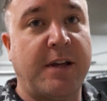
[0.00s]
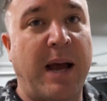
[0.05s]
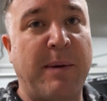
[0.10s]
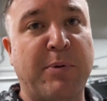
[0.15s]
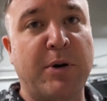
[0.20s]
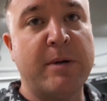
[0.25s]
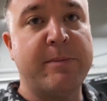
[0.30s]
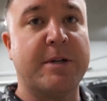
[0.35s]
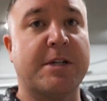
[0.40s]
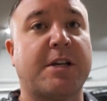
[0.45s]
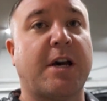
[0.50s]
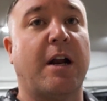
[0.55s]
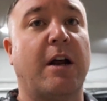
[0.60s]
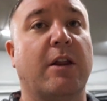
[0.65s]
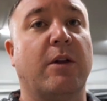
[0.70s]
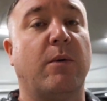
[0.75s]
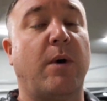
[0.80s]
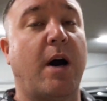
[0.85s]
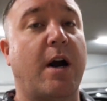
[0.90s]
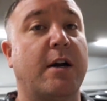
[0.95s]
I pretty much got
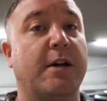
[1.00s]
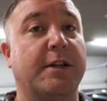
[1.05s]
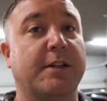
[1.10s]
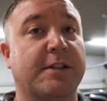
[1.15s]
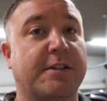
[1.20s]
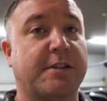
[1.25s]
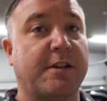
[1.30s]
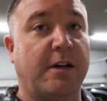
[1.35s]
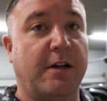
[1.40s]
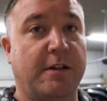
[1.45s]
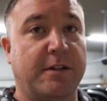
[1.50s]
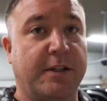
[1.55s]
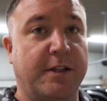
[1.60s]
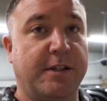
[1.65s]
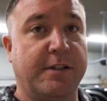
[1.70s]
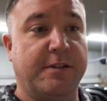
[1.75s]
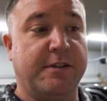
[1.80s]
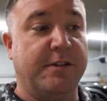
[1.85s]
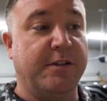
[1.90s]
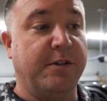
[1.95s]
all the wiring installed,
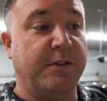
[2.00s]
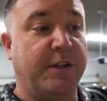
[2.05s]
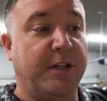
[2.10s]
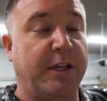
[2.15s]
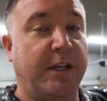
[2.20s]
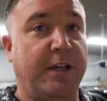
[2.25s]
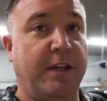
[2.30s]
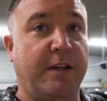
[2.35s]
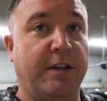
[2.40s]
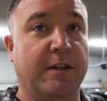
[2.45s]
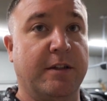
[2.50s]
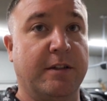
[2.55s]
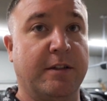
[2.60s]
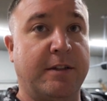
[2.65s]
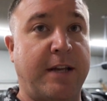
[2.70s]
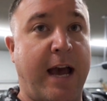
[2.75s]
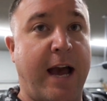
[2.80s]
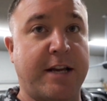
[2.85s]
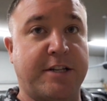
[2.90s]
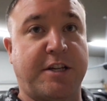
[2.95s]
is do the
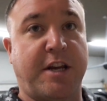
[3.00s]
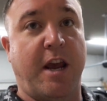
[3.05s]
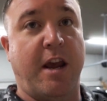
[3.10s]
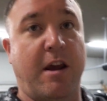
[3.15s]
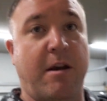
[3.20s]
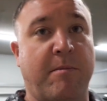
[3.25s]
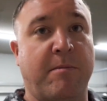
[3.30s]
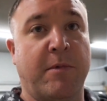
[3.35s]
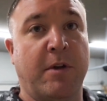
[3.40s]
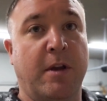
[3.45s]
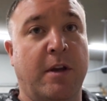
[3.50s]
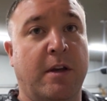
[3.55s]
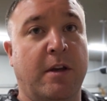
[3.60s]
dash cam.